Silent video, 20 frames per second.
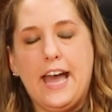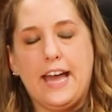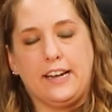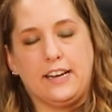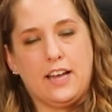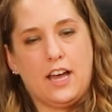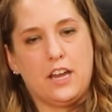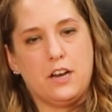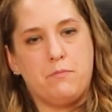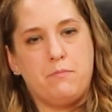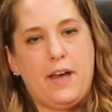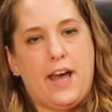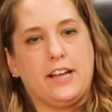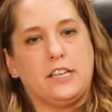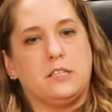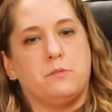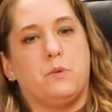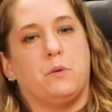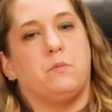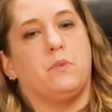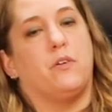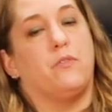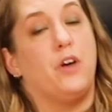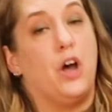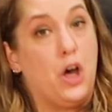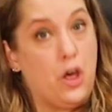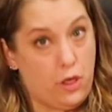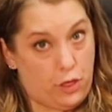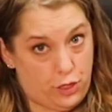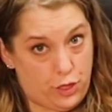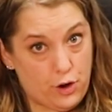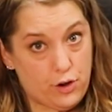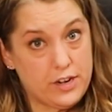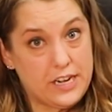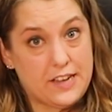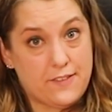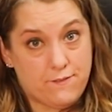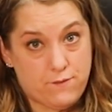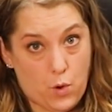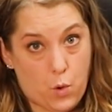and got a maximum of
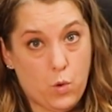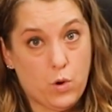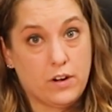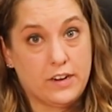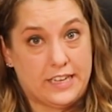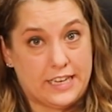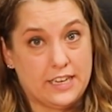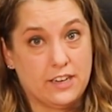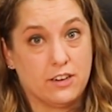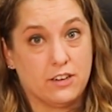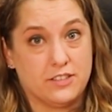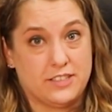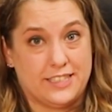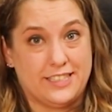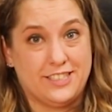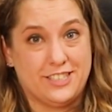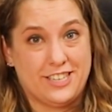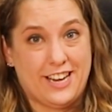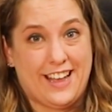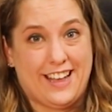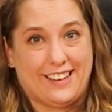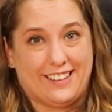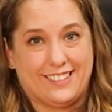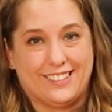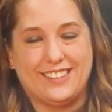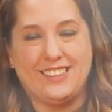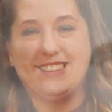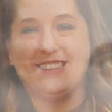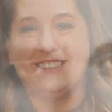34 years in jail.